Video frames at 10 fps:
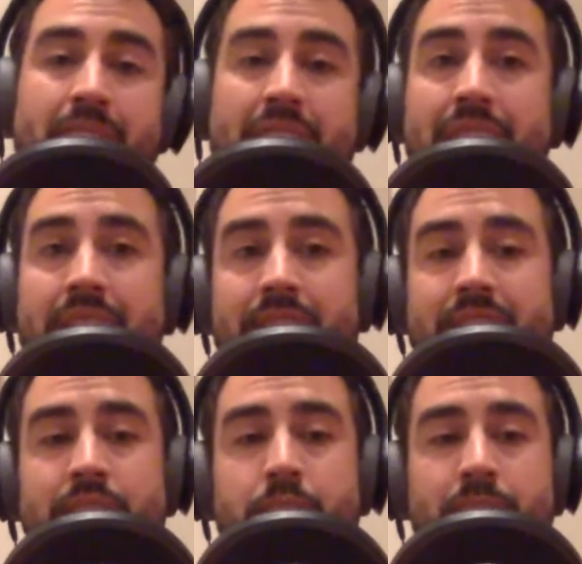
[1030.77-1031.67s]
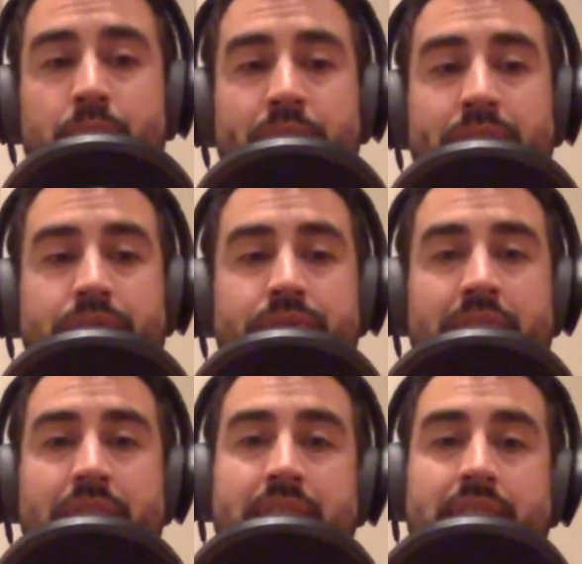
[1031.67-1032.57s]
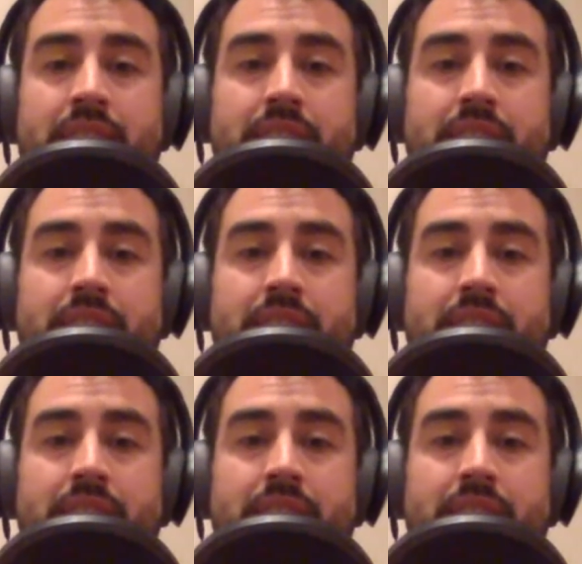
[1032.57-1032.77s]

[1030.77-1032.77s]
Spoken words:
And it's been real fun.